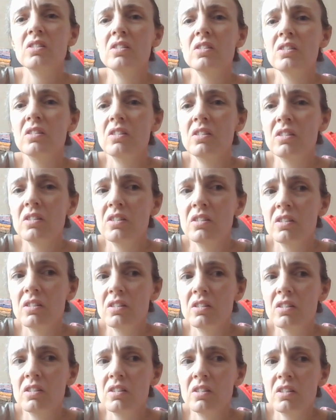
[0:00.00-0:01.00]

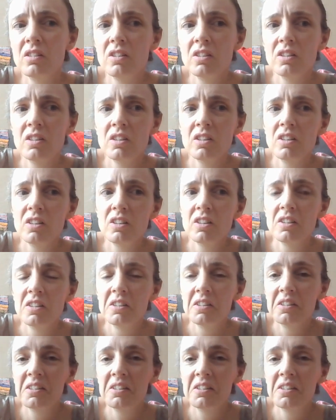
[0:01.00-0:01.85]
(silence)